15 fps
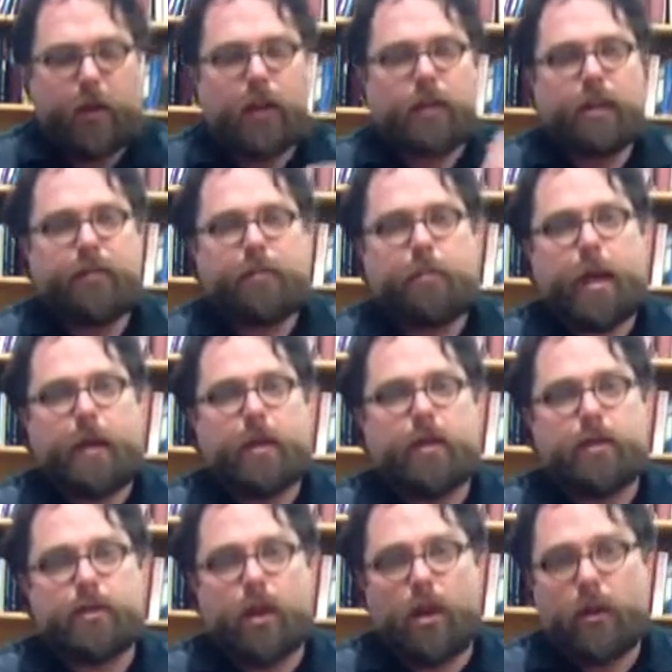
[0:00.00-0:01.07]
left bank,
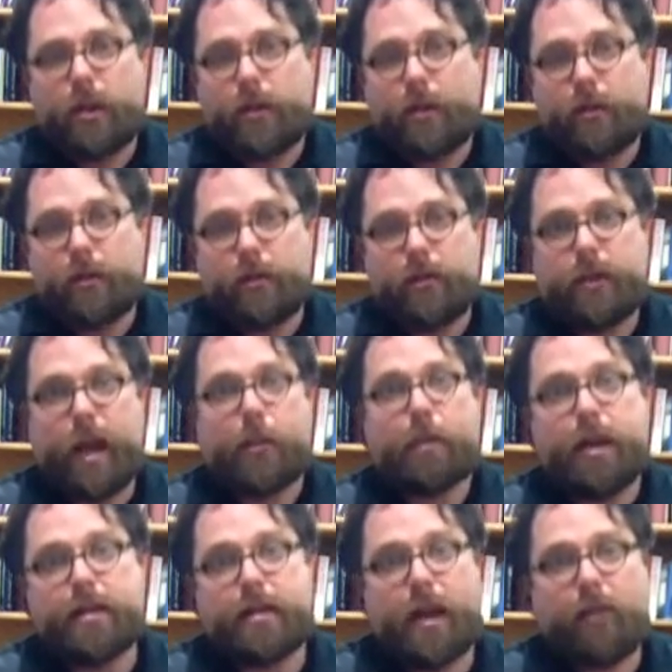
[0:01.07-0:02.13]
you're talking
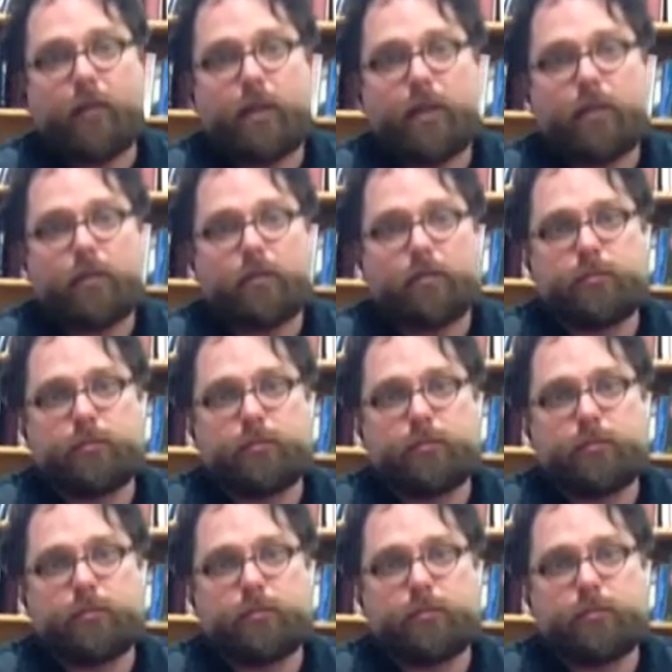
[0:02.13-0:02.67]
Cabernet Sauvignon.